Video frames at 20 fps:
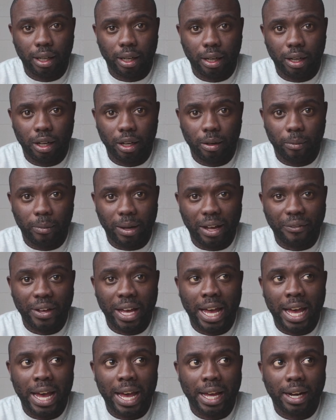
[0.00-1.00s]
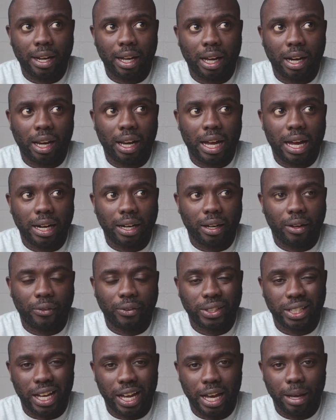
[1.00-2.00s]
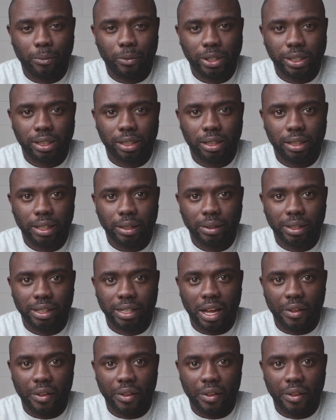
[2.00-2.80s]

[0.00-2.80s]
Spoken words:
I've had a lot of time recently,